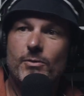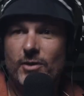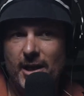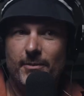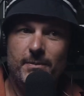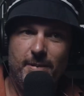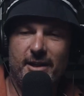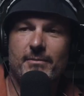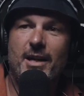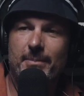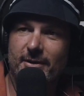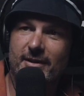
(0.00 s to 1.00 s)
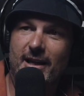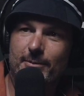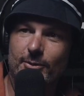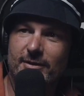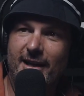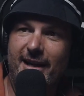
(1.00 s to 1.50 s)
and we'll come pick him up in a
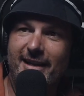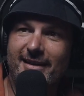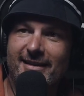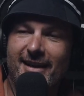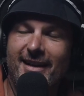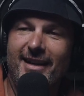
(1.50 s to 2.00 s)
couple of days.